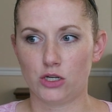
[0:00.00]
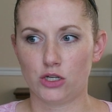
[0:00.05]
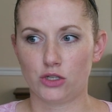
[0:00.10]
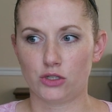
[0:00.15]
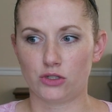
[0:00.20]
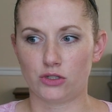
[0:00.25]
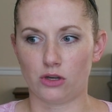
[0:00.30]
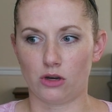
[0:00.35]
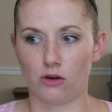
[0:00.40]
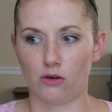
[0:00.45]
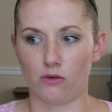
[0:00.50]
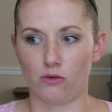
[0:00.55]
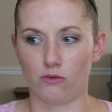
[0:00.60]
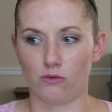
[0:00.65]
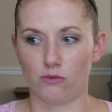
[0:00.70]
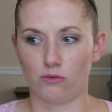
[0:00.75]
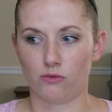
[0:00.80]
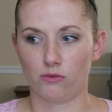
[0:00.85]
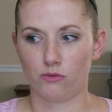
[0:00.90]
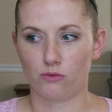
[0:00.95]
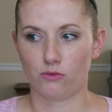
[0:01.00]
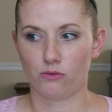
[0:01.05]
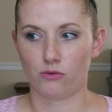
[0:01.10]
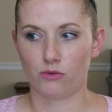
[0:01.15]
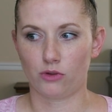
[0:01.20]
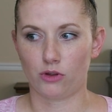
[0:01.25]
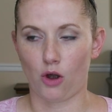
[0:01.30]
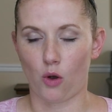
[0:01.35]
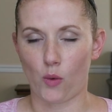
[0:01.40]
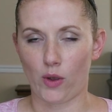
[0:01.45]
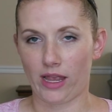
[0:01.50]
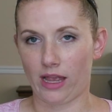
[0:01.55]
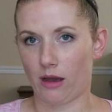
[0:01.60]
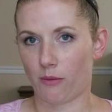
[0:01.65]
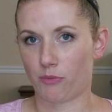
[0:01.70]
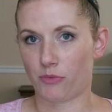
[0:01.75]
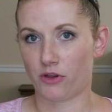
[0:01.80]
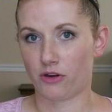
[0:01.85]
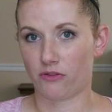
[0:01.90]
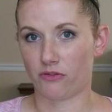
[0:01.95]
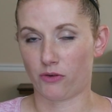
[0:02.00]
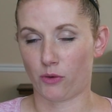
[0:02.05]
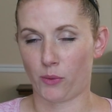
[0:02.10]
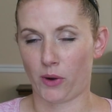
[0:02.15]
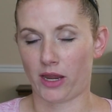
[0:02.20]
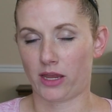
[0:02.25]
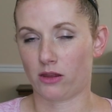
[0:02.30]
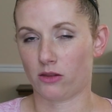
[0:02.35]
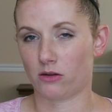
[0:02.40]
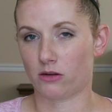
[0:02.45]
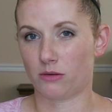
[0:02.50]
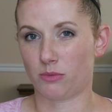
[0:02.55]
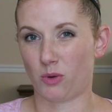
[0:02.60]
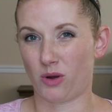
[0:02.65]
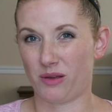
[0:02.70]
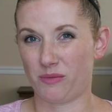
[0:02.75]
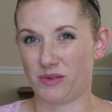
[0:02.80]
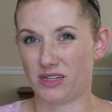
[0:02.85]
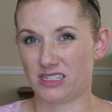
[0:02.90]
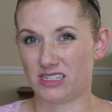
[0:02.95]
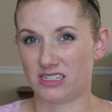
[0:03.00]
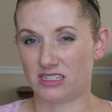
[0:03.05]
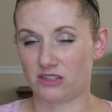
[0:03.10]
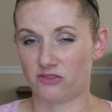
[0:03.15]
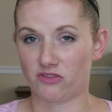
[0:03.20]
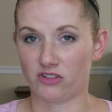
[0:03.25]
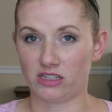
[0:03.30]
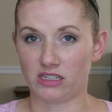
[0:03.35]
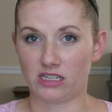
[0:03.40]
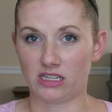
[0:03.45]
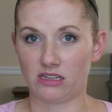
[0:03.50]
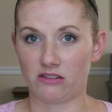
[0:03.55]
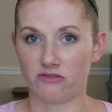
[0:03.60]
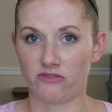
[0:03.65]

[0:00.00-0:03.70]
So going up there for regular appointments isn't really